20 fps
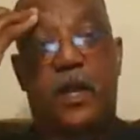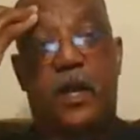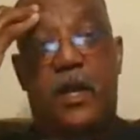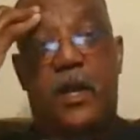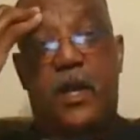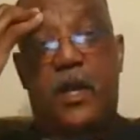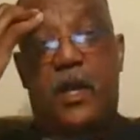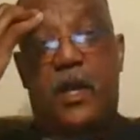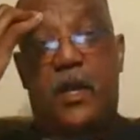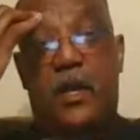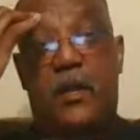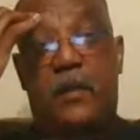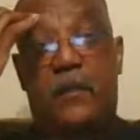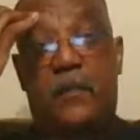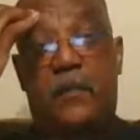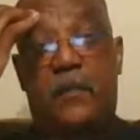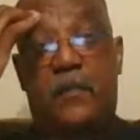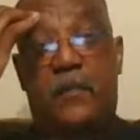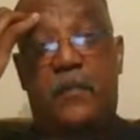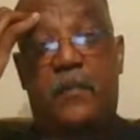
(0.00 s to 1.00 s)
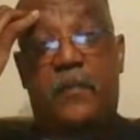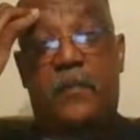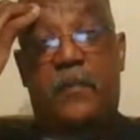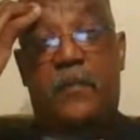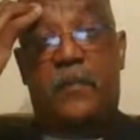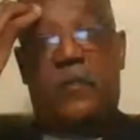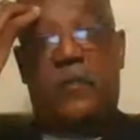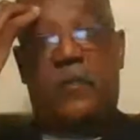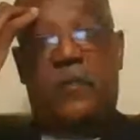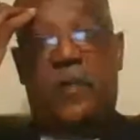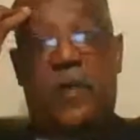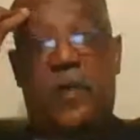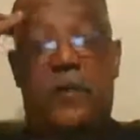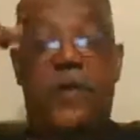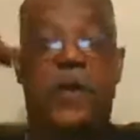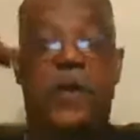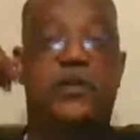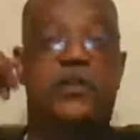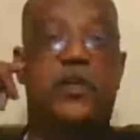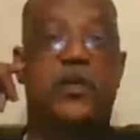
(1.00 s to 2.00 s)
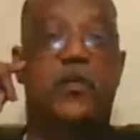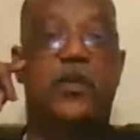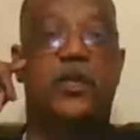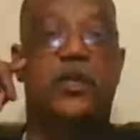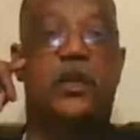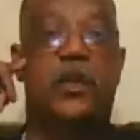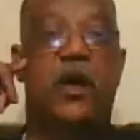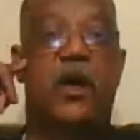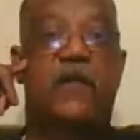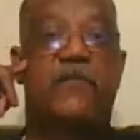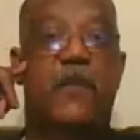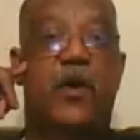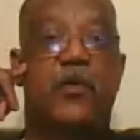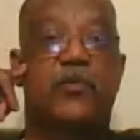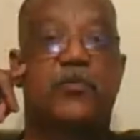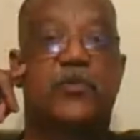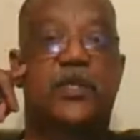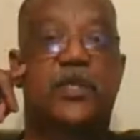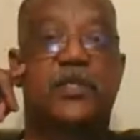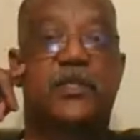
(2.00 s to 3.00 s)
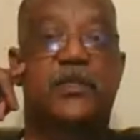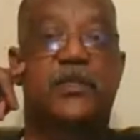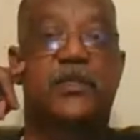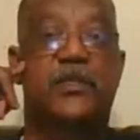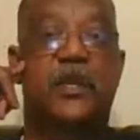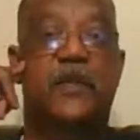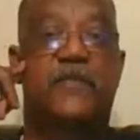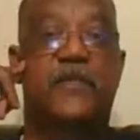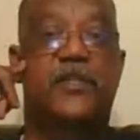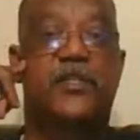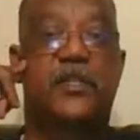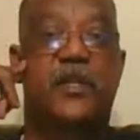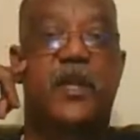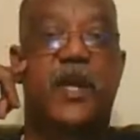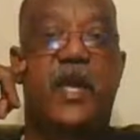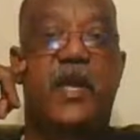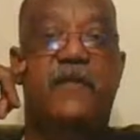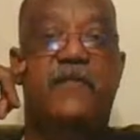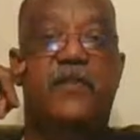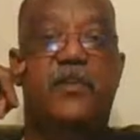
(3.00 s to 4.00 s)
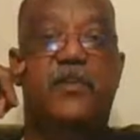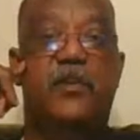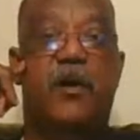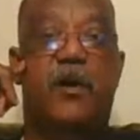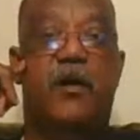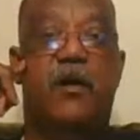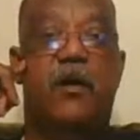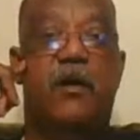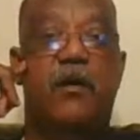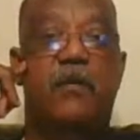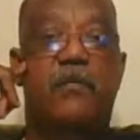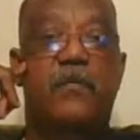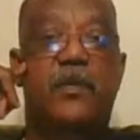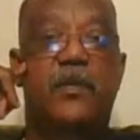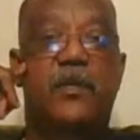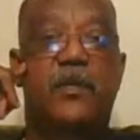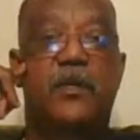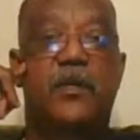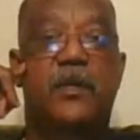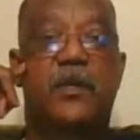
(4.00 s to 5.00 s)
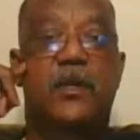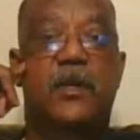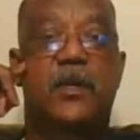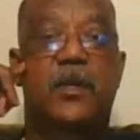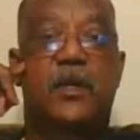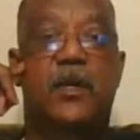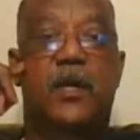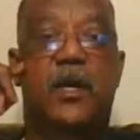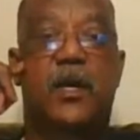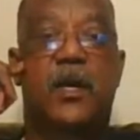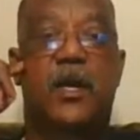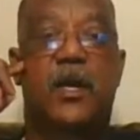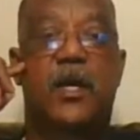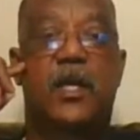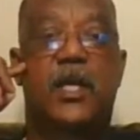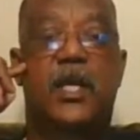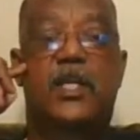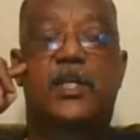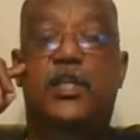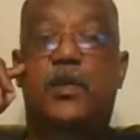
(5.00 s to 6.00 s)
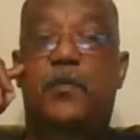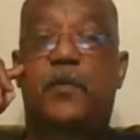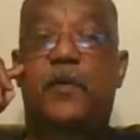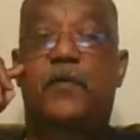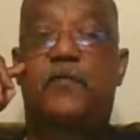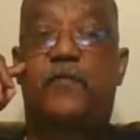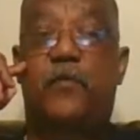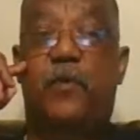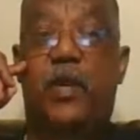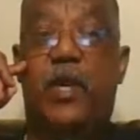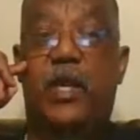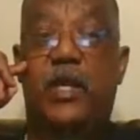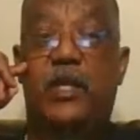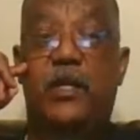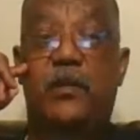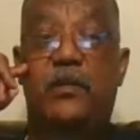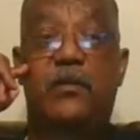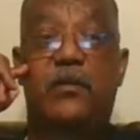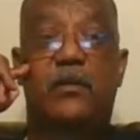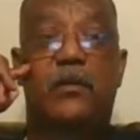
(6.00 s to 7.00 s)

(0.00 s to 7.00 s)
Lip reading: Uh, Comparison with the law of Moses: if a slave is harmed, he should be freed.